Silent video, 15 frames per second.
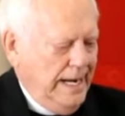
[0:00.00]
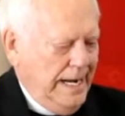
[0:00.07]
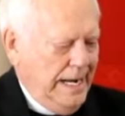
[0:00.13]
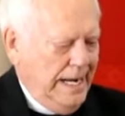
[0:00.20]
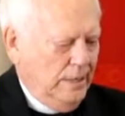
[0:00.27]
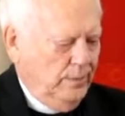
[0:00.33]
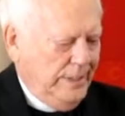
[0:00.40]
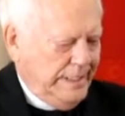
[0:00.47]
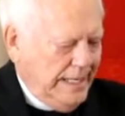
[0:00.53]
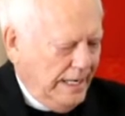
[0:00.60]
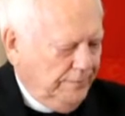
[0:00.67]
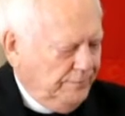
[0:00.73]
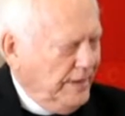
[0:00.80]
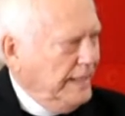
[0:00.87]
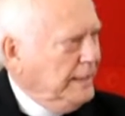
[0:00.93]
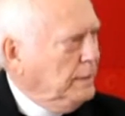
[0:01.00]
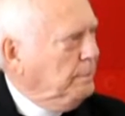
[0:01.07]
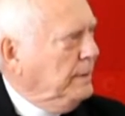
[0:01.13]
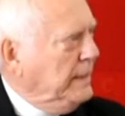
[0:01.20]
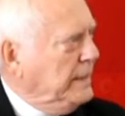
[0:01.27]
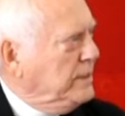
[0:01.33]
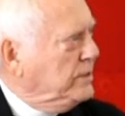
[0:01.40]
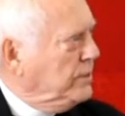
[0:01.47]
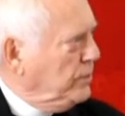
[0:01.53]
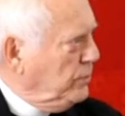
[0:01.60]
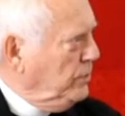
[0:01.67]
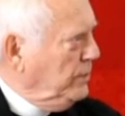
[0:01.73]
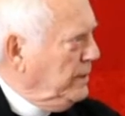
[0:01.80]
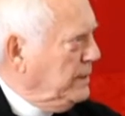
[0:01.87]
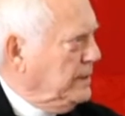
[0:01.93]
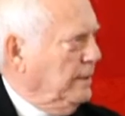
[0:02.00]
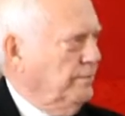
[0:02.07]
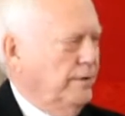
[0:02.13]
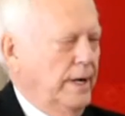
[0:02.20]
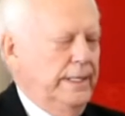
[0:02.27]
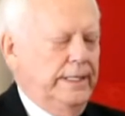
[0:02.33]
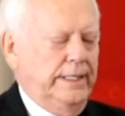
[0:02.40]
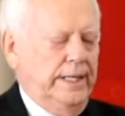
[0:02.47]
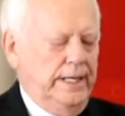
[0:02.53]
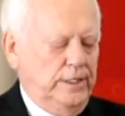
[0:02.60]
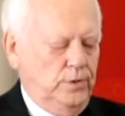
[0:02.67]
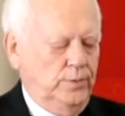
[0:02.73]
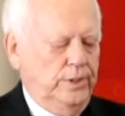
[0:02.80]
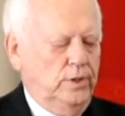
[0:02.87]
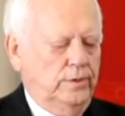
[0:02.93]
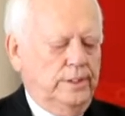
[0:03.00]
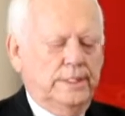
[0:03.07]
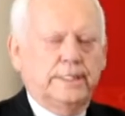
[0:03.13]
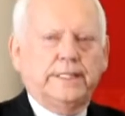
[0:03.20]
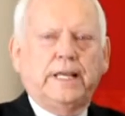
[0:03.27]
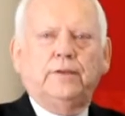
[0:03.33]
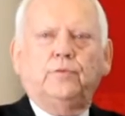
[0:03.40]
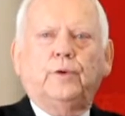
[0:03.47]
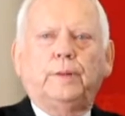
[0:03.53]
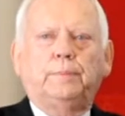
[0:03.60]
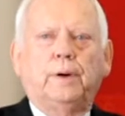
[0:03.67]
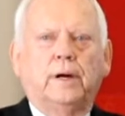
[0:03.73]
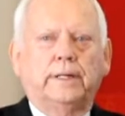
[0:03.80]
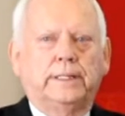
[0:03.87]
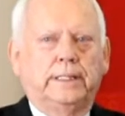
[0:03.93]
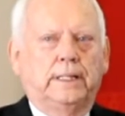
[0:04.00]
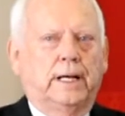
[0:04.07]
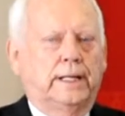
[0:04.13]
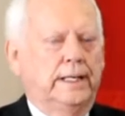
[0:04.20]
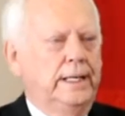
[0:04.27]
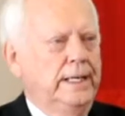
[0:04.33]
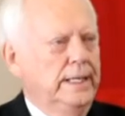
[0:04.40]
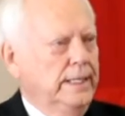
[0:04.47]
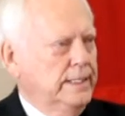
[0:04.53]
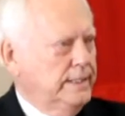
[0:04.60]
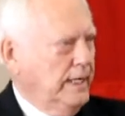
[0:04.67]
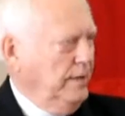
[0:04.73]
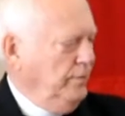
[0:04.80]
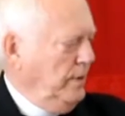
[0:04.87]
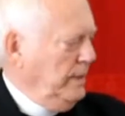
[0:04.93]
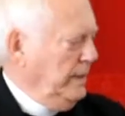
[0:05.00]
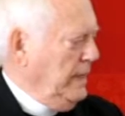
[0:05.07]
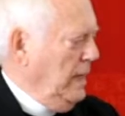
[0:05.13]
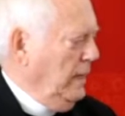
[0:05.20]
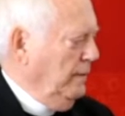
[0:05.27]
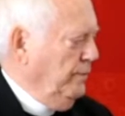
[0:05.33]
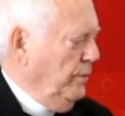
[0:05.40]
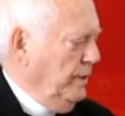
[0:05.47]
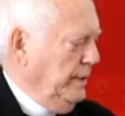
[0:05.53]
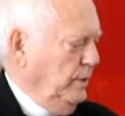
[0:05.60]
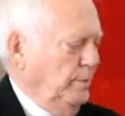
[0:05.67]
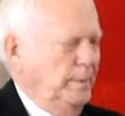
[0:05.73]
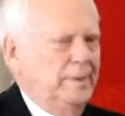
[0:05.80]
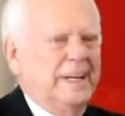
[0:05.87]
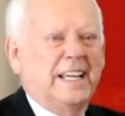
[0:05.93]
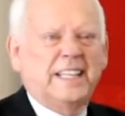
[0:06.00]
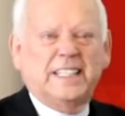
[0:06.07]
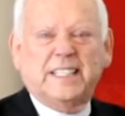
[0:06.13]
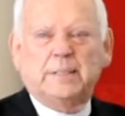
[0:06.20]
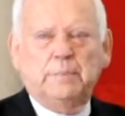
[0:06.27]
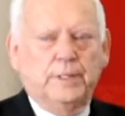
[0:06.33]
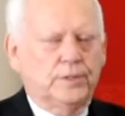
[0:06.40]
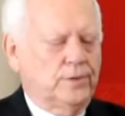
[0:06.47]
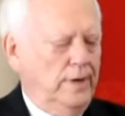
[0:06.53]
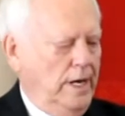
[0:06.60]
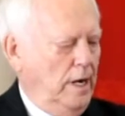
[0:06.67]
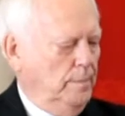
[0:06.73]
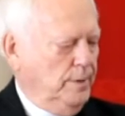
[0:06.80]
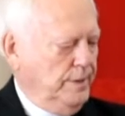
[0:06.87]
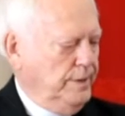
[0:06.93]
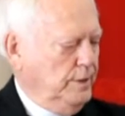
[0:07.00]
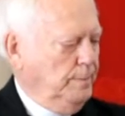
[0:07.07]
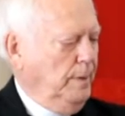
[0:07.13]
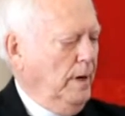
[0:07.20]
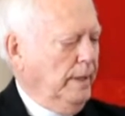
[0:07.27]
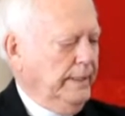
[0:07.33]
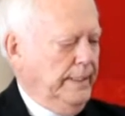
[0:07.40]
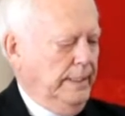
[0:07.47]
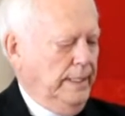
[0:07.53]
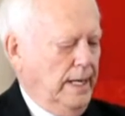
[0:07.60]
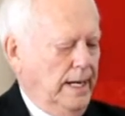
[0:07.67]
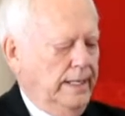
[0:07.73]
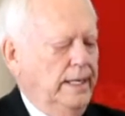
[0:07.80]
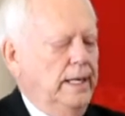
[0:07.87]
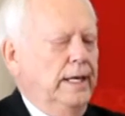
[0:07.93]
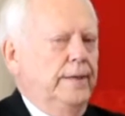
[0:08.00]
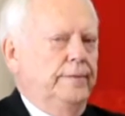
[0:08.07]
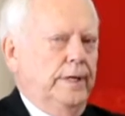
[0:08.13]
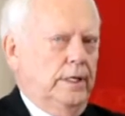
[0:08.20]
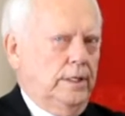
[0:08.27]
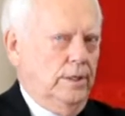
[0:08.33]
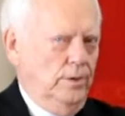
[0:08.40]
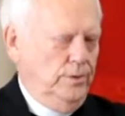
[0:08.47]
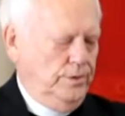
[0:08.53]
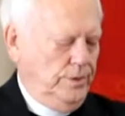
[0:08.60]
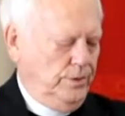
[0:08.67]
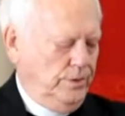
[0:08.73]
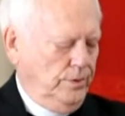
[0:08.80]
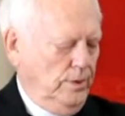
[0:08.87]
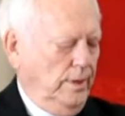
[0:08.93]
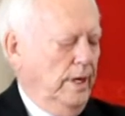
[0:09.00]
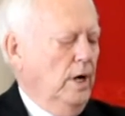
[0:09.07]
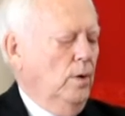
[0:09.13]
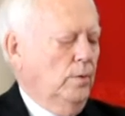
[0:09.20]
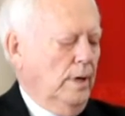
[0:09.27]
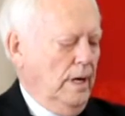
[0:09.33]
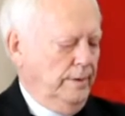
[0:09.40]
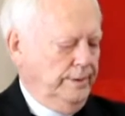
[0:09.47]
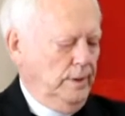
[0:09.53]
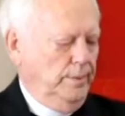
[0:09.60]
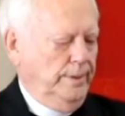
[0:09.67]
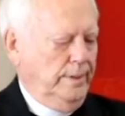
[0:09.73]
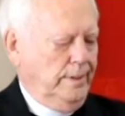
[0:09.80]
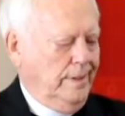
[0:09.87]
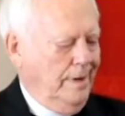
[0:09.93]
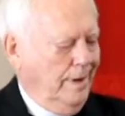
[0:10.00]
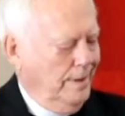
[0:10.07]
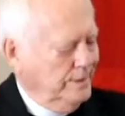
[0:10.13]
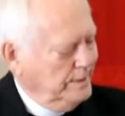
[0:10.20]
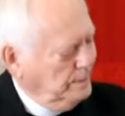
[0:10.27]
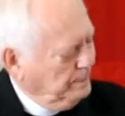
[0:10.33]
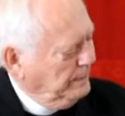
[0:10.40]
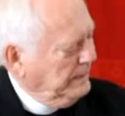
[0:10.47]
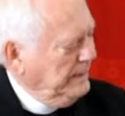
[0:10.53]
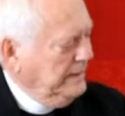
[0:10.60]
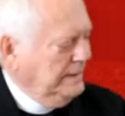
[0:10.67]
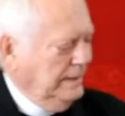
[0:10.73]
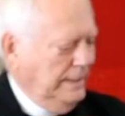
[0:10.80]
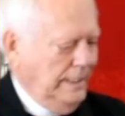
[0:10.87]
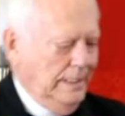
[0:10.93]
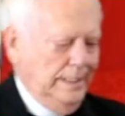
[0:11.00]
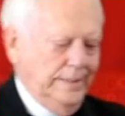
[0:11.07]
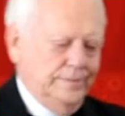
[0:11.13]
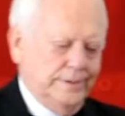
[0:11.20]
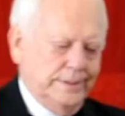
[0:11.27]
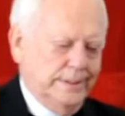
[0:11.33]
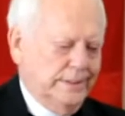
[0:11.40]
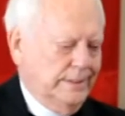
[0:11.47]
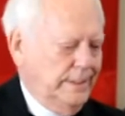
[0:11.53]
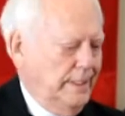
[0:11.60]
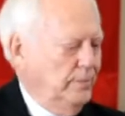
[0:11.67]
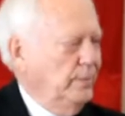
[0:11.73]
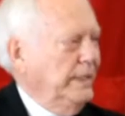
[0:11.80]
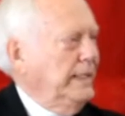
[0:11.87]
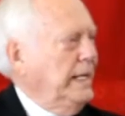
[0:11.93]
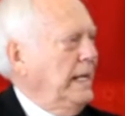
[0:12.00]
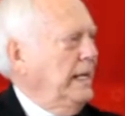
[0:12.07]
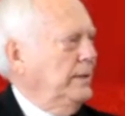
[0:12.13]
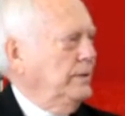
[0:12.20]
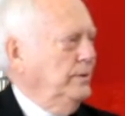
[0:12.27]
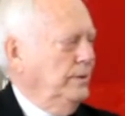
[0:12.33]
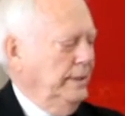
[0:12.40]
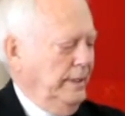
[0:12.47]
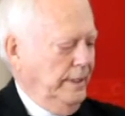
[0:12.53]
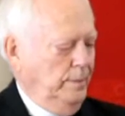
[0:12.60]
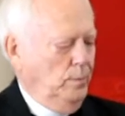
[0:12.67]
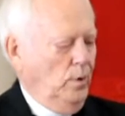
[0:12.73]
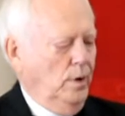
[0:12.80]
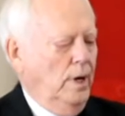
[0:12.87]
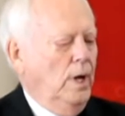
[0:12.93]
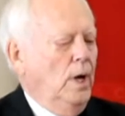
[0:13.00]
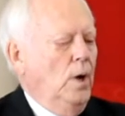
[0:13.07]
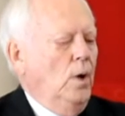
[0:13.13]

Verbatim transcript: and we can't find a place to do this. On Friday nights, we go to Safeway parking lot. Safeway in California would be like Smith's or Albertson's parking lot. They close the store. We're out there with our cars. And the police lately have just said, we can't do it anymore.